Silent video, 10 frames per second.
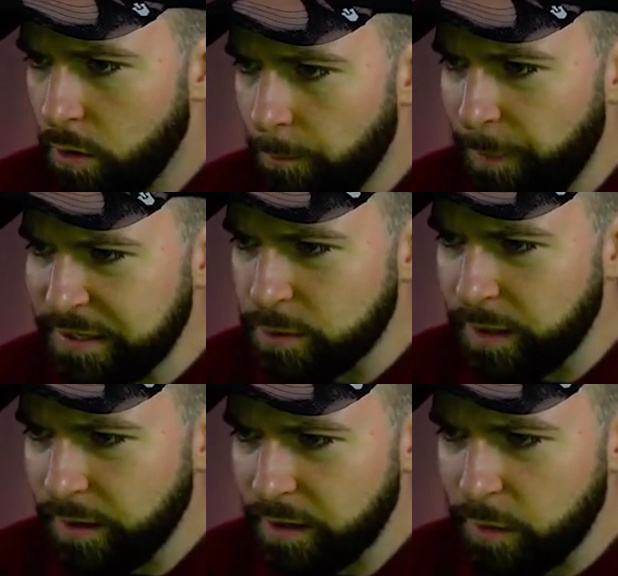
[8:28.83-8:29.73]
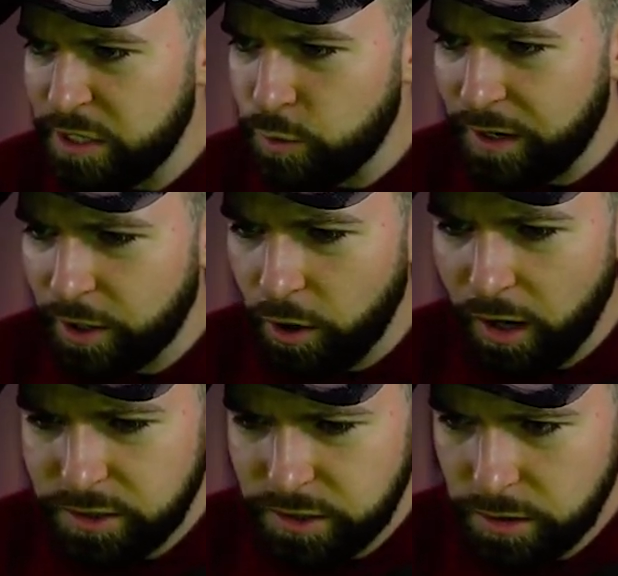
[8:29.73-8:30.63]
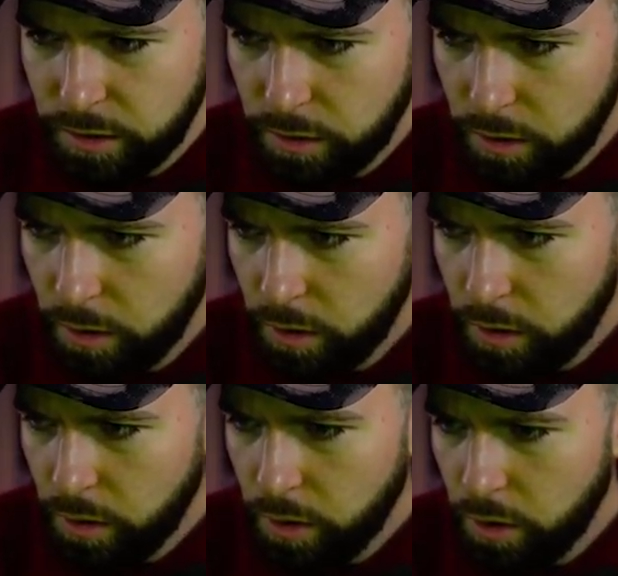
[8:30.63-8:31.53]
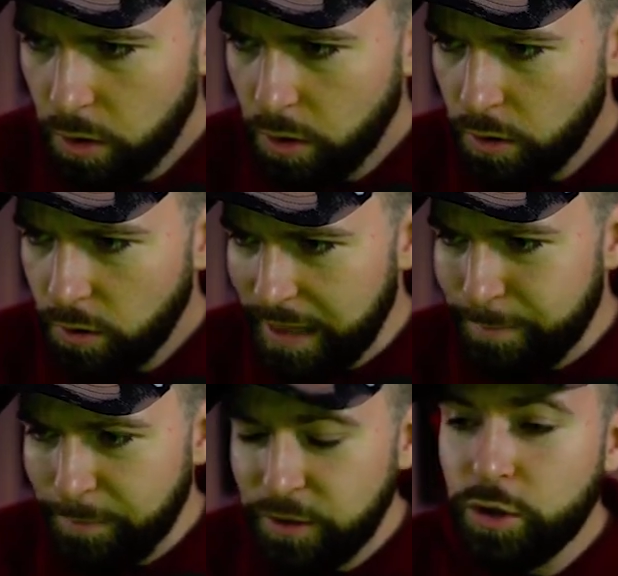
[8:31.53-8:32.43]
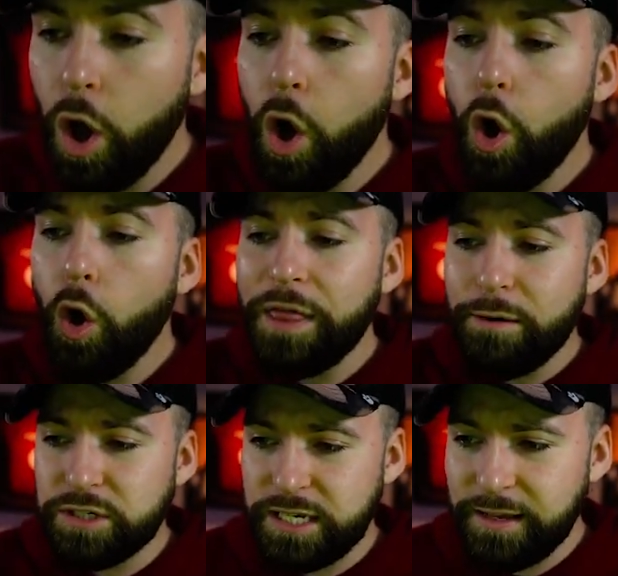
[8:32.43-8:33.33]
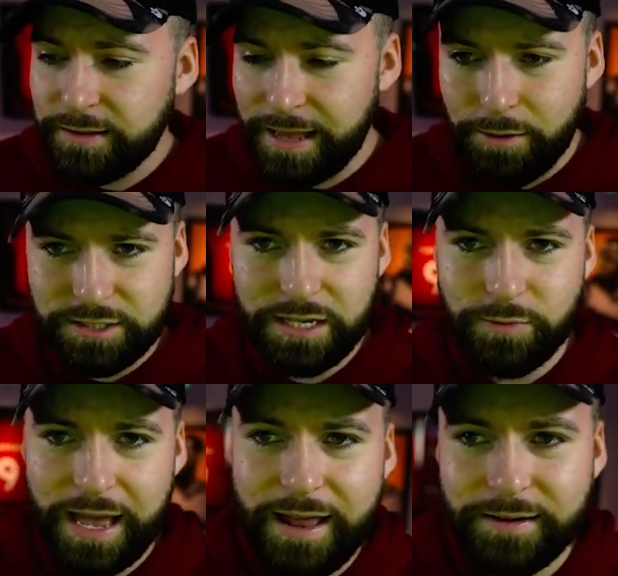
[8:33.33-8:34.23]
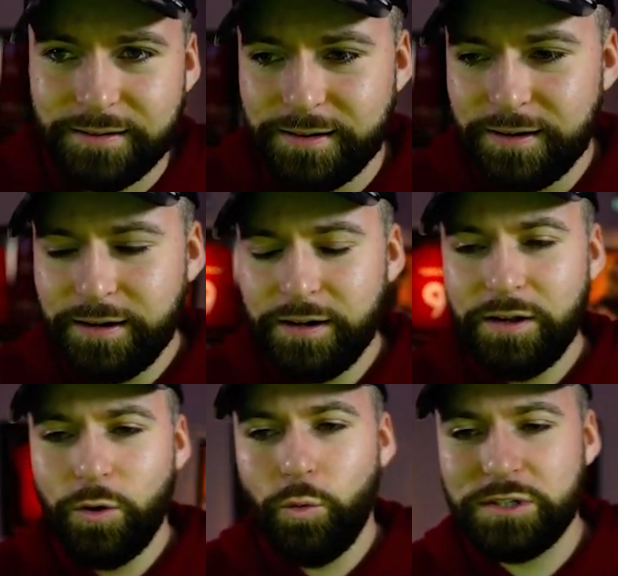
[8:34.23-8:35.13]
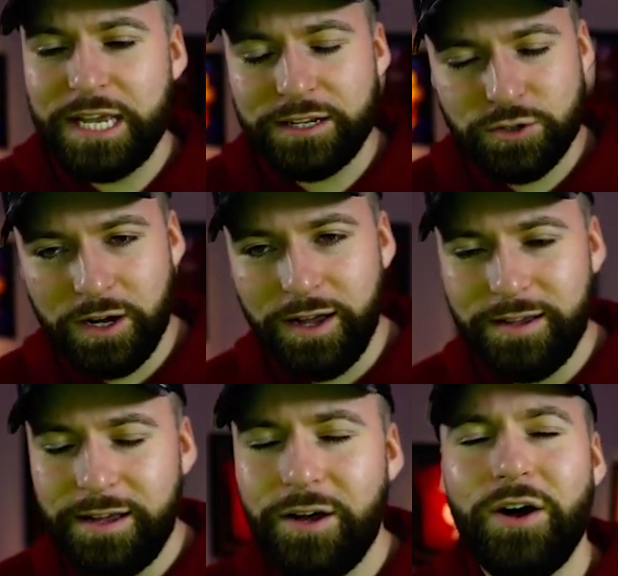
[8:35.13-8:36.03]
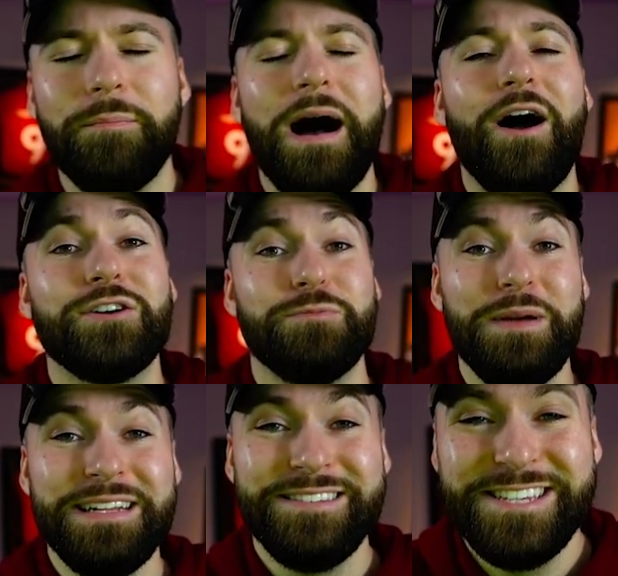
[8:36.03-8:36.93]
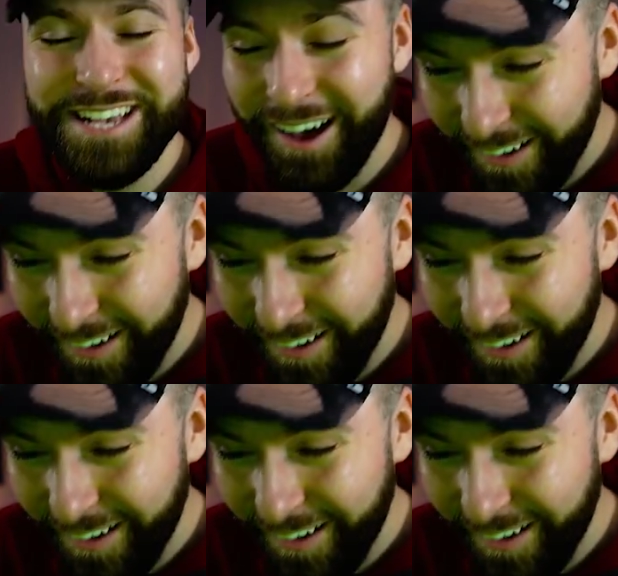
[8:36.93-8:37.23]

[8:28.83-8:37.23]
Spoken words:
Benzema, can we sweat it across? That might be, no, that was it. We had it. We'll take a draw. Oh, my heart's beating so